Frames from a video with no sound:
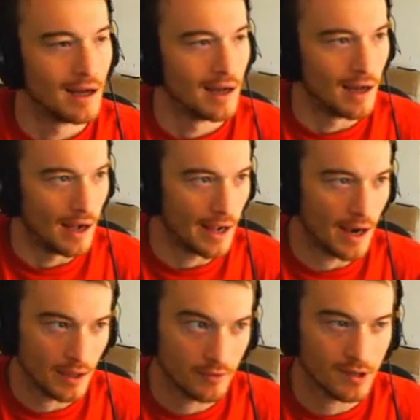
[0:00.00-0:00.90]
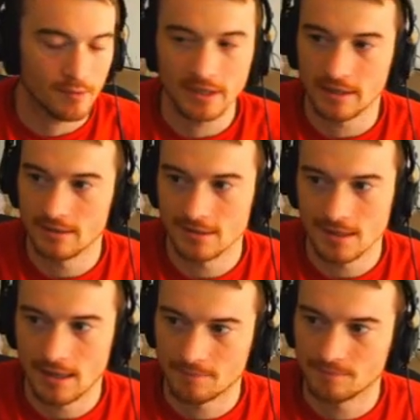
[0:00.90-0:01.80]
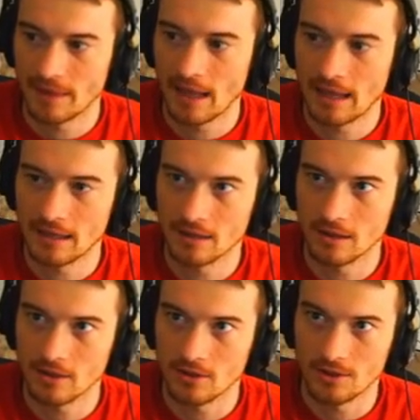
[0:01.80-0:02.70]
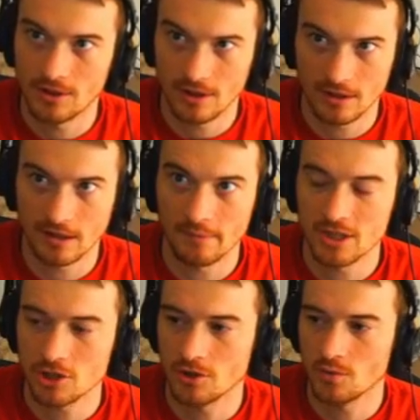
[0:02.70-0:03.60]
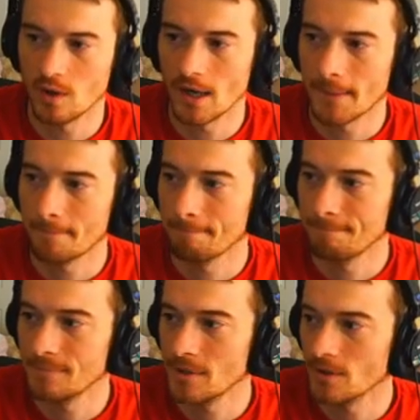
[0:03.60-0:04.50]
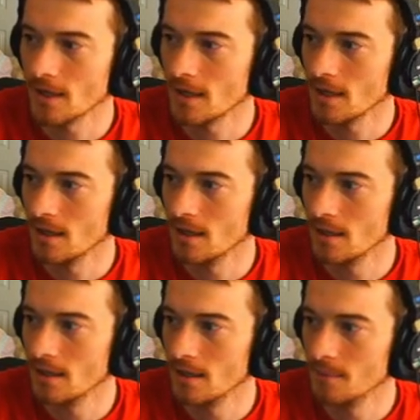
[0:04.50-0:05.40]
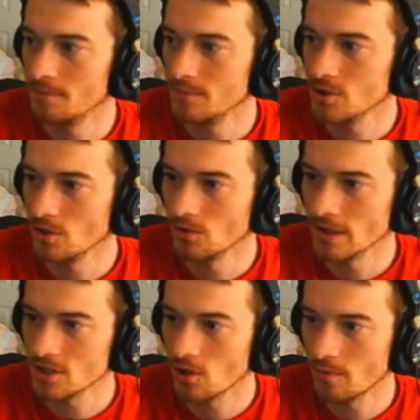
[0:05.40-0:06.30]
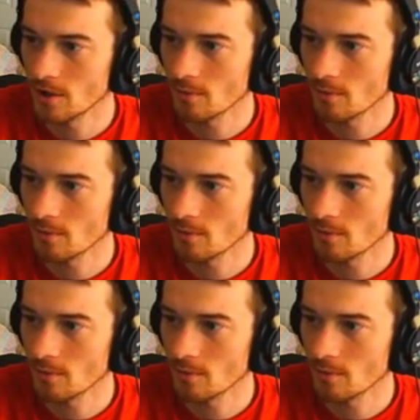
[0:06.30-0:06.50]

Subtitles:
I highly recommend against that, and let me show you why. Okay, so let's open up our